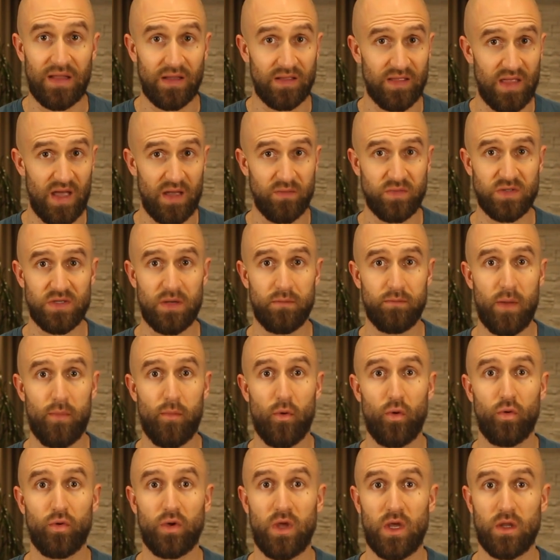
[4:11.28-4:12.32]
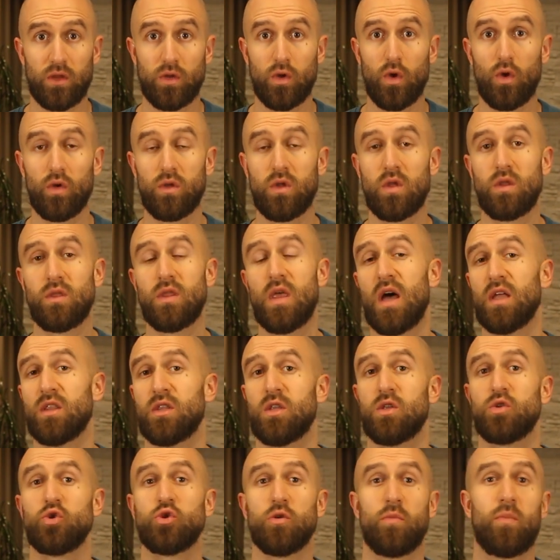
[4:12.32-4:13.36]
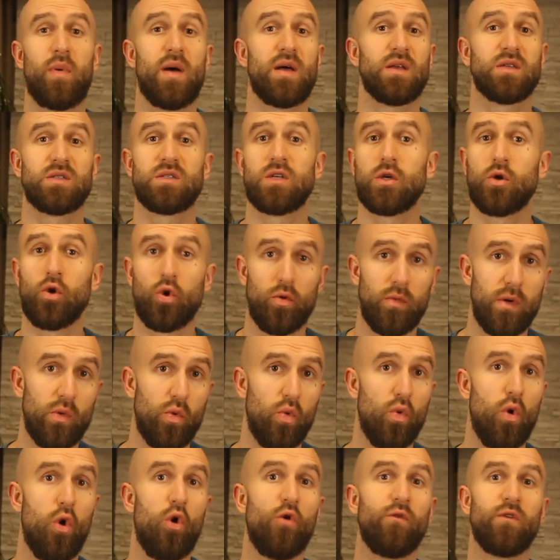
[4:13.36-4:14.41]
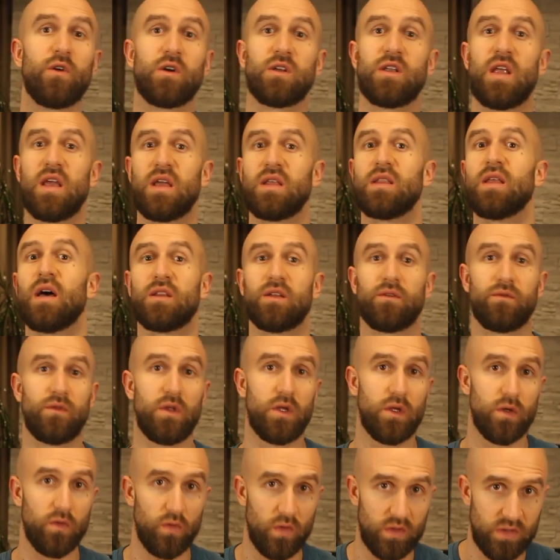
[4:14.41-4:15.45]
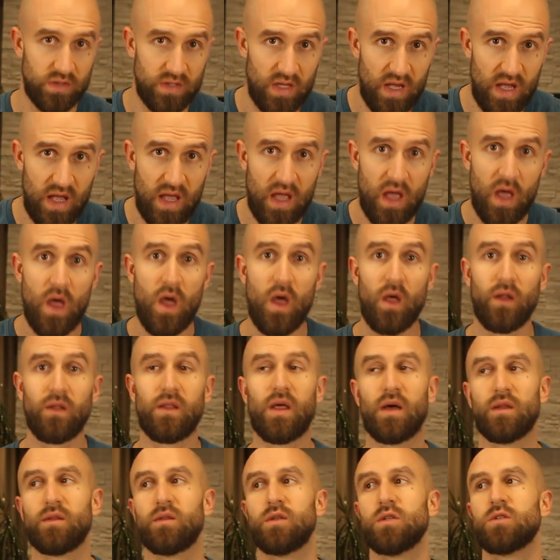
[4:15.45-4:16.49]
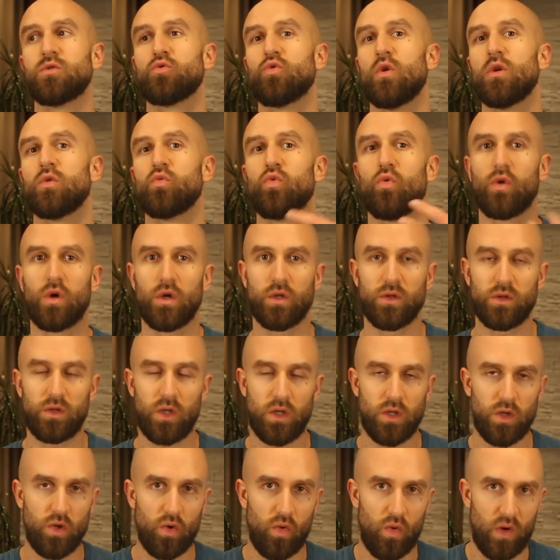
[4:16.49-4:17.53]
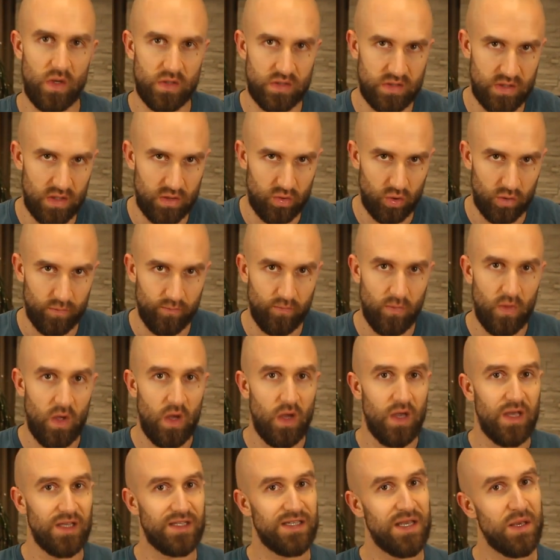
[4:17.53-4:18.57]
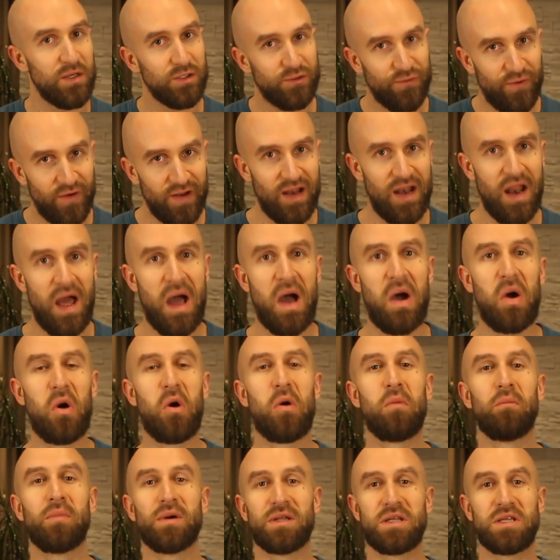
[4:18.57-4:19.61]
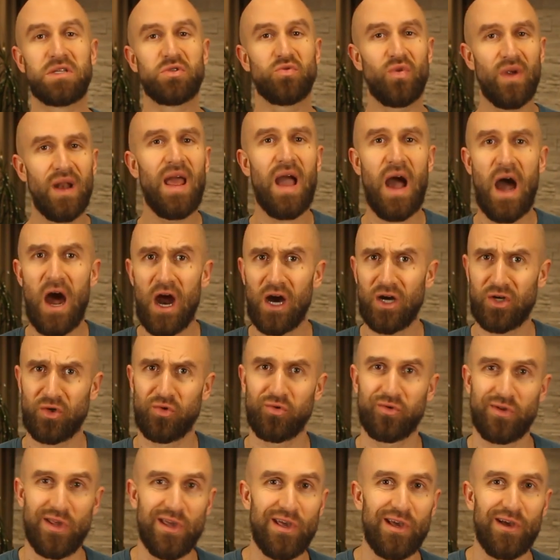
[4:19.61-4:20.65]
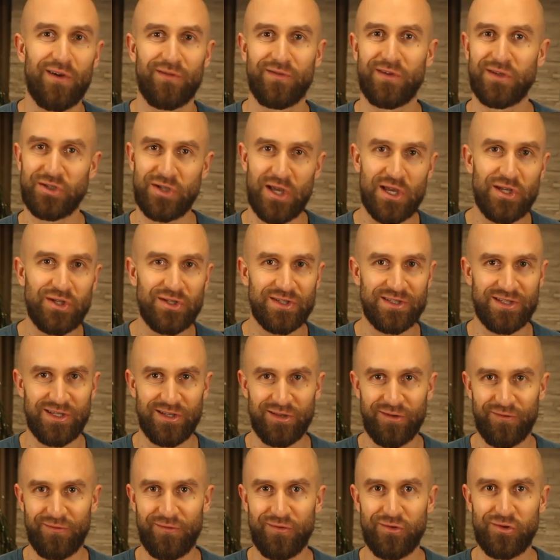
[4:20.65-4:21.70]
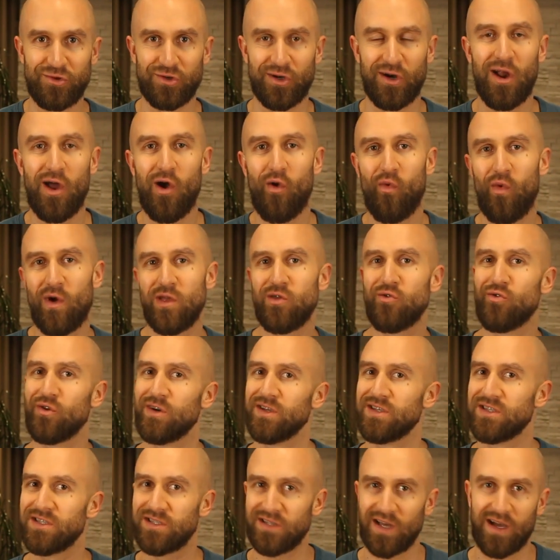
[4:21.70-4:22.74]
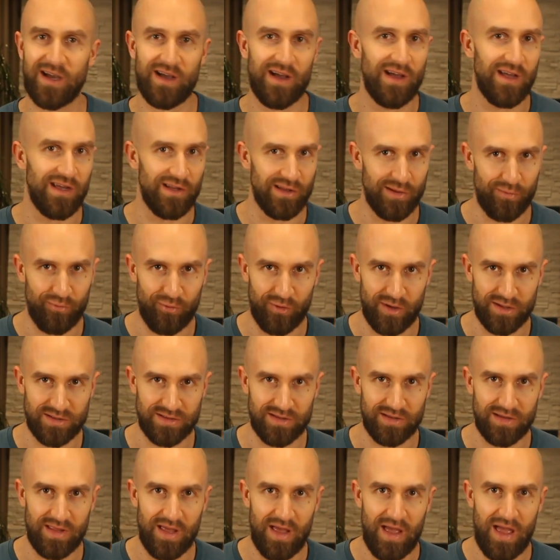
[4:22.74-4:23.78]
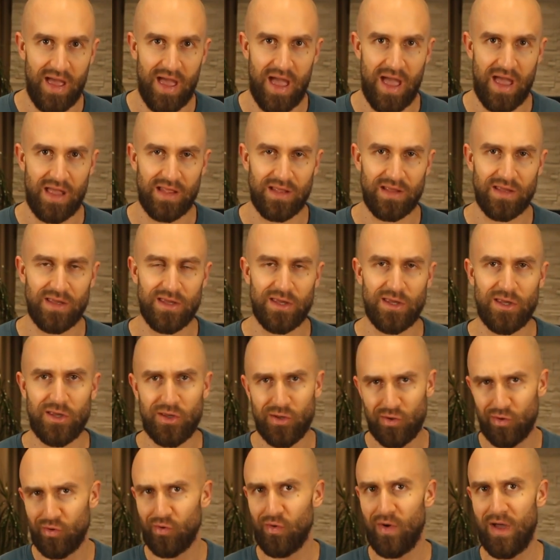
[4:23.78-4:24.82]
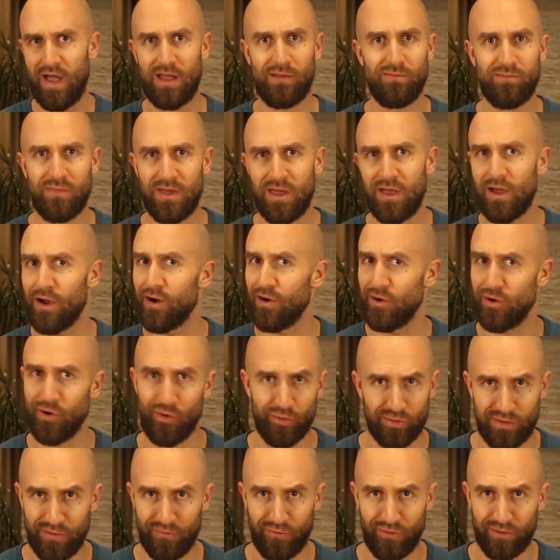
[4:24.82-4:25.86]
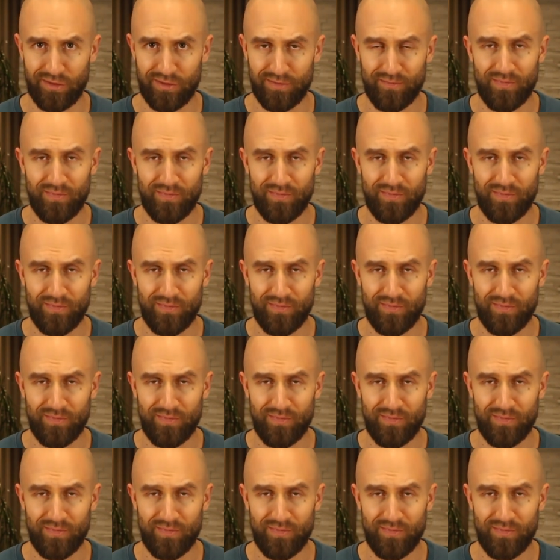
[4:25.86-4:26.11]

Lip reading: the time, some people had thought that Japan's economy will overtake that of the USA, that this trend will continue, etc. It seems funny now, but it's really hard to think of the changes in the future when you are stuck in the present, and you and me are no different.